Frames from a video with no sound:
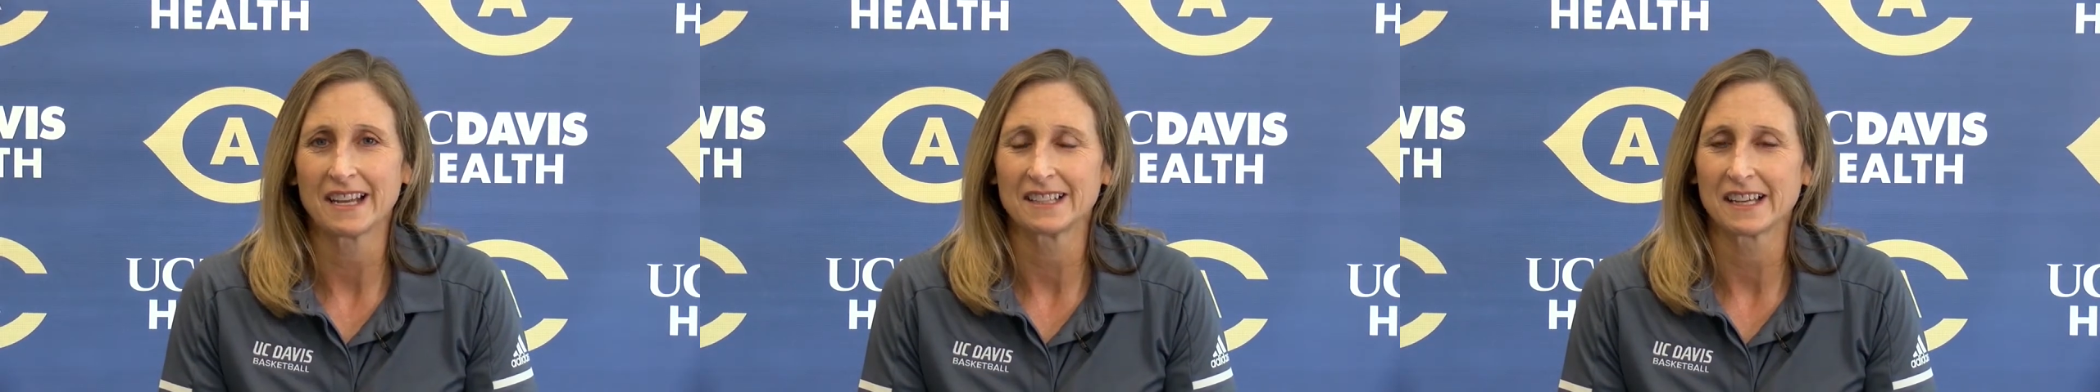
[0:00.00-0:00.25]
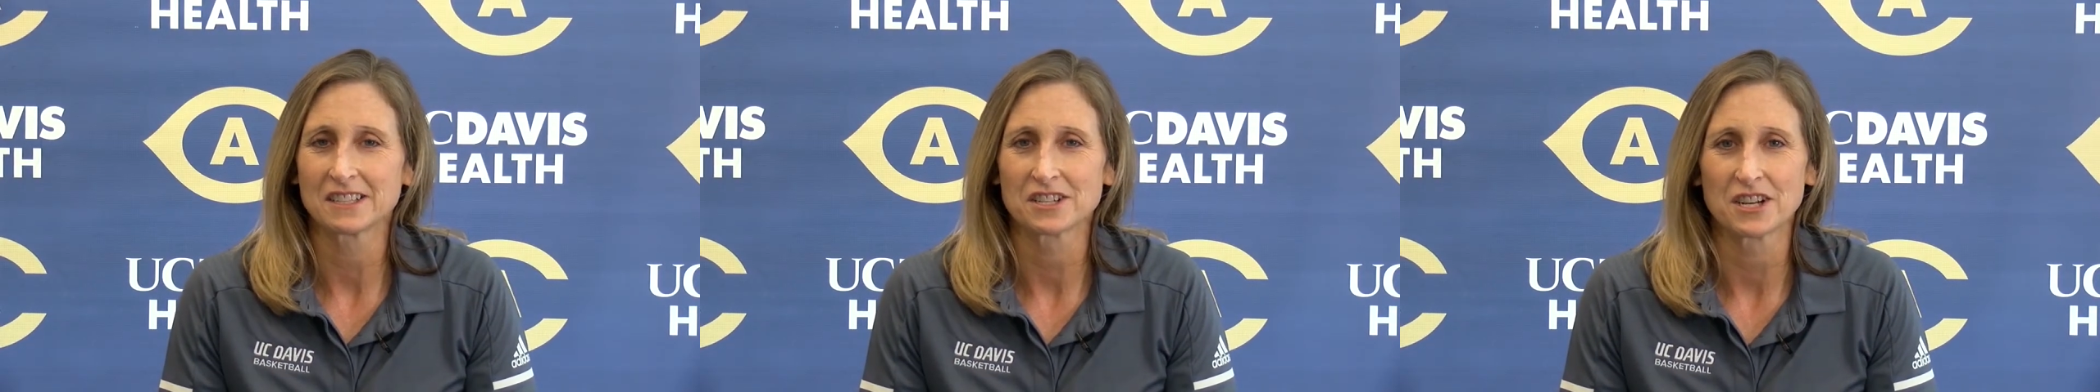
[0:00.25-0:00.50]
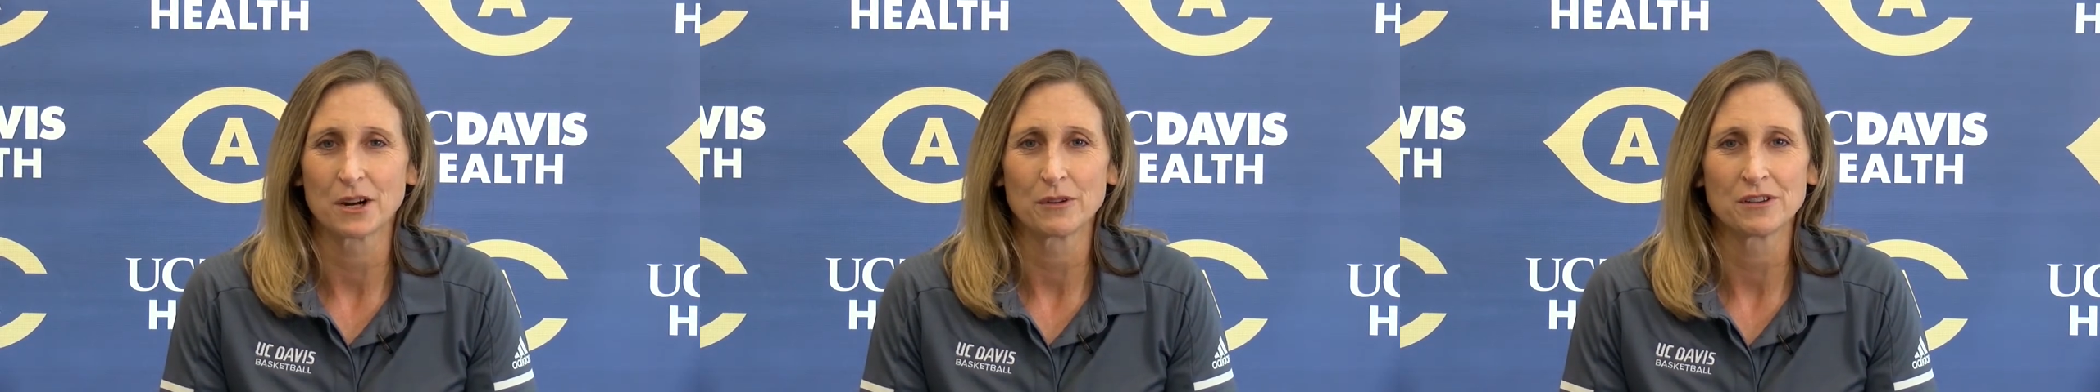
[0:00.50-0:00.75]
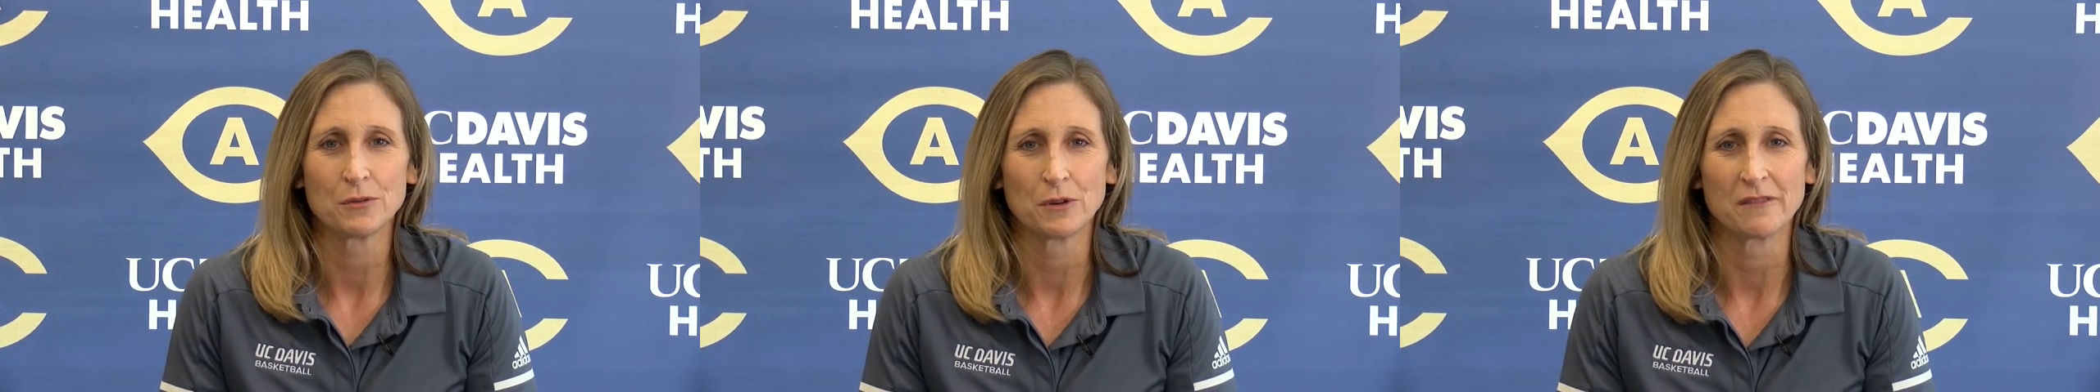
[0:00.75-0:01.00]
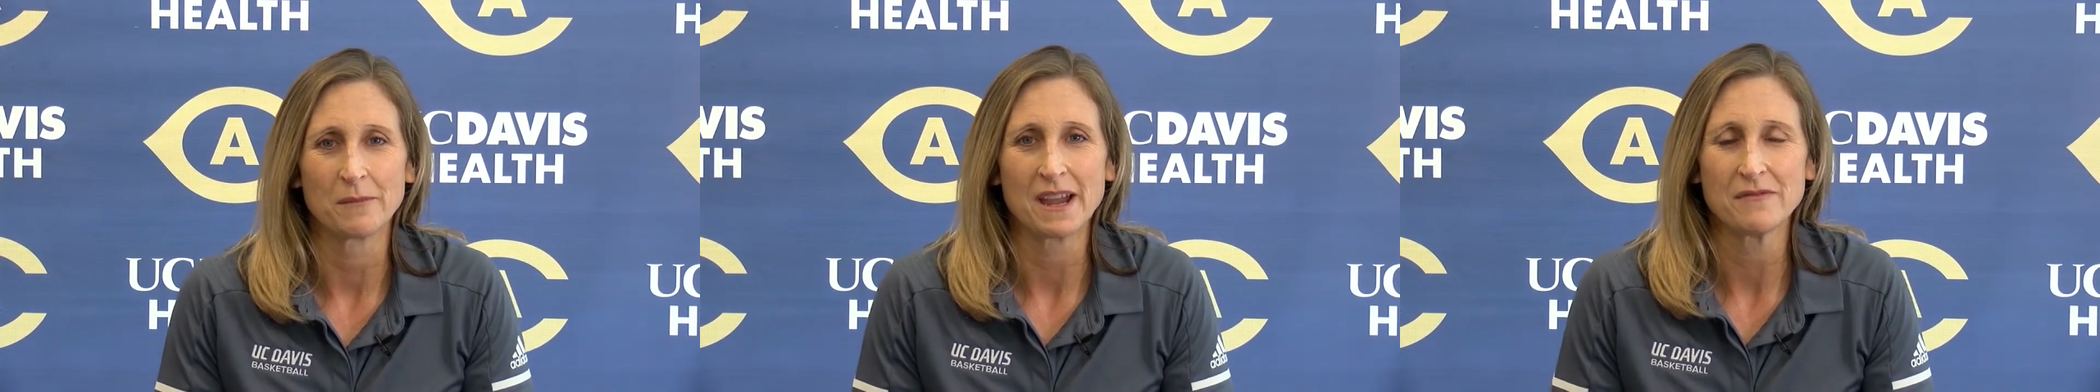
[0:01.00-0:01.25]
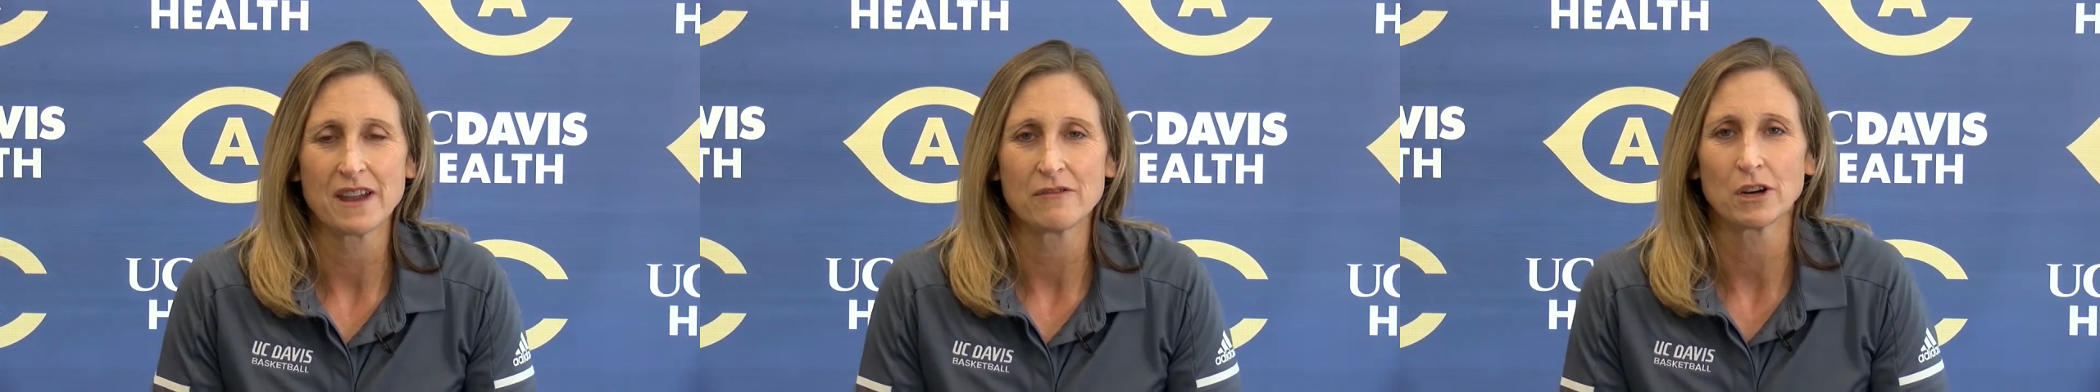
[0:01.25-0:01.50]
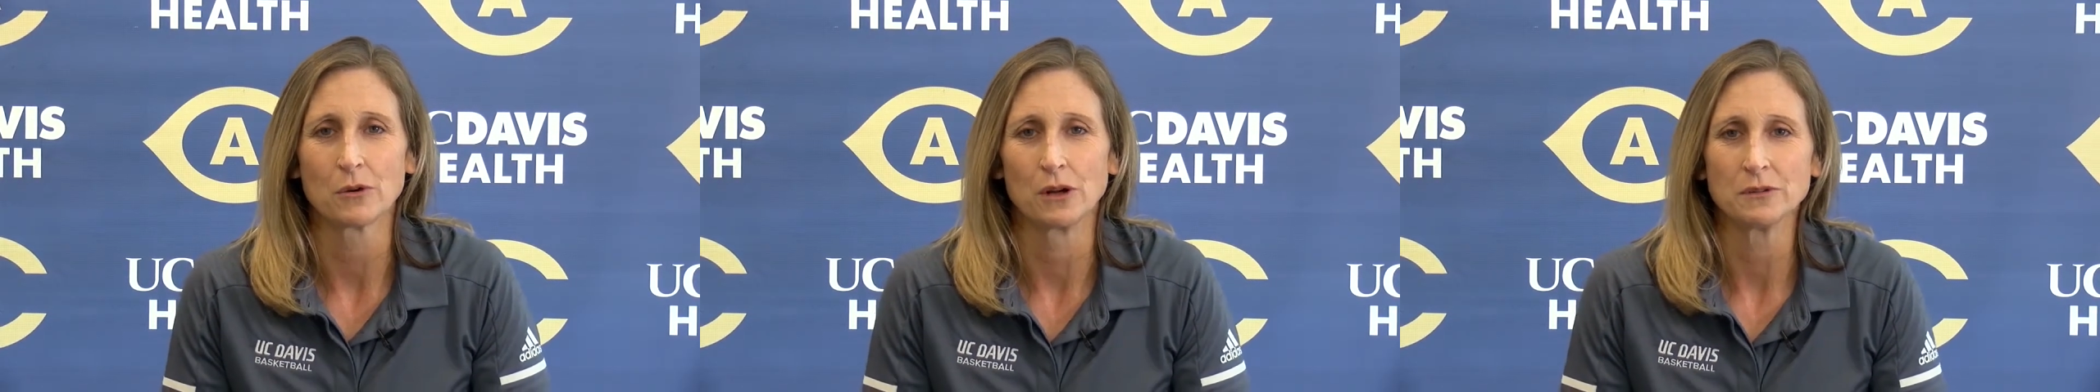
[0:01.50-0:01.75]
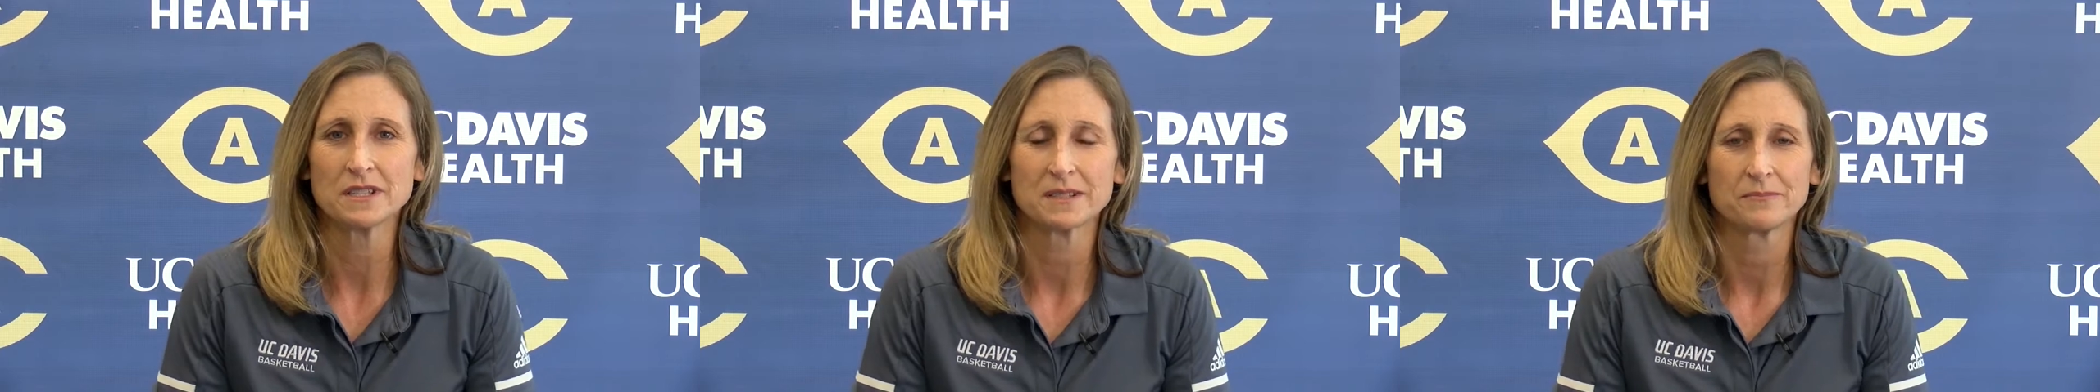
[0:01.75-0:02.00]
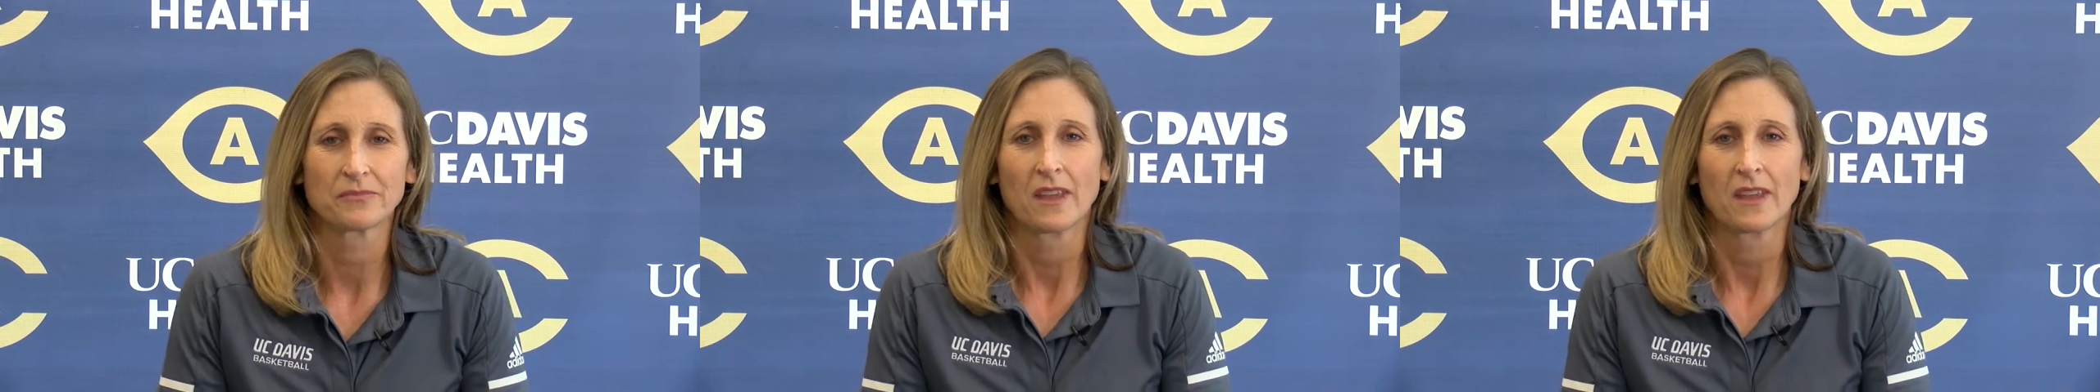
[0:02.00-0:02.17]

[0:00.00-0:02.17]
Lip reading: I'd like to share with you one of my favorite quotes,